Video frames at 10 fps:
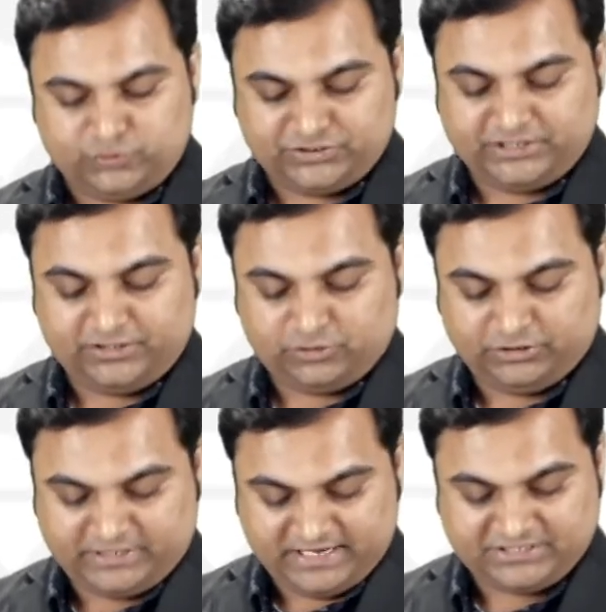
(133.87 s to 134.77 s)
to sudden
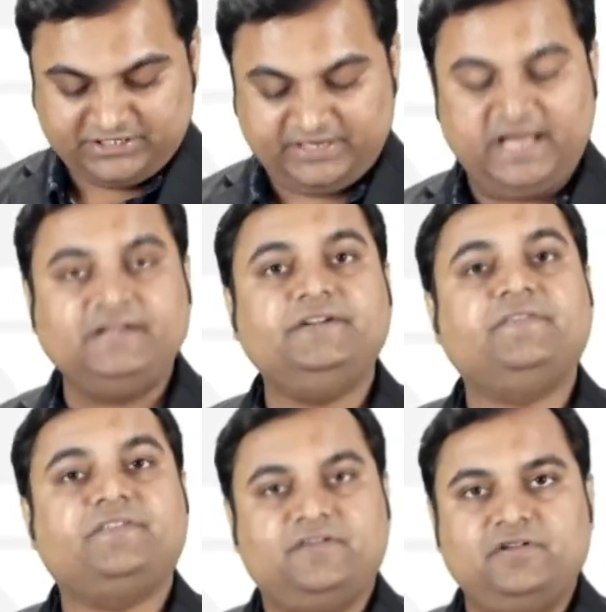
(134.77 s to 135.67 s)
contraction, and it
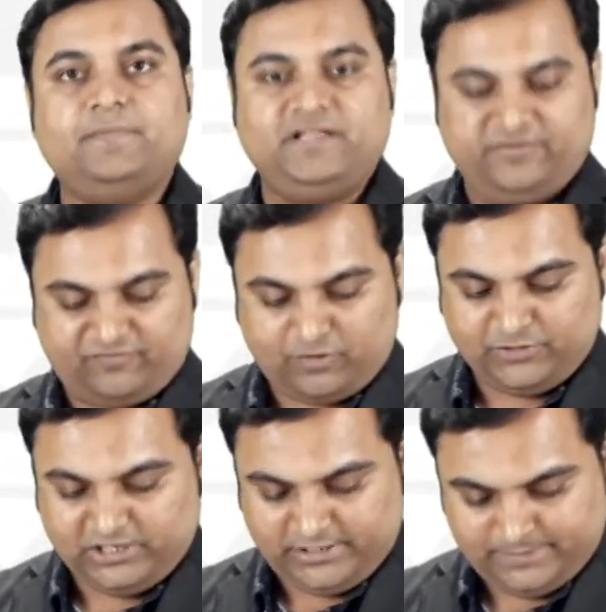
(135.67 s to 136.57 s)
is given by the
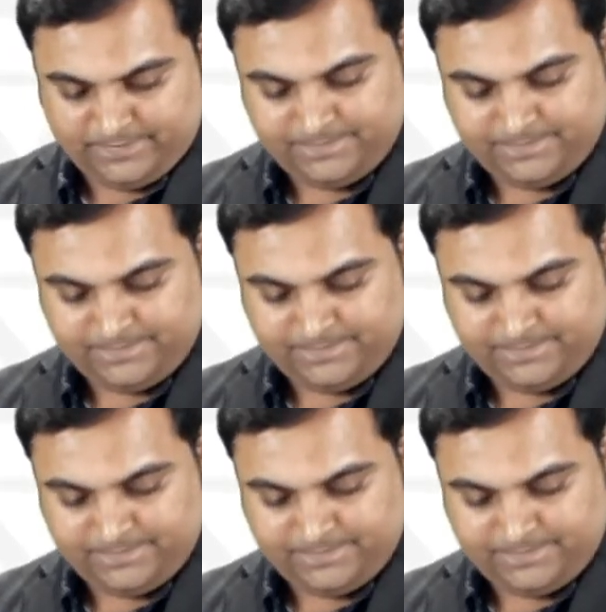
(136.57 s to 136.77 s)
formula.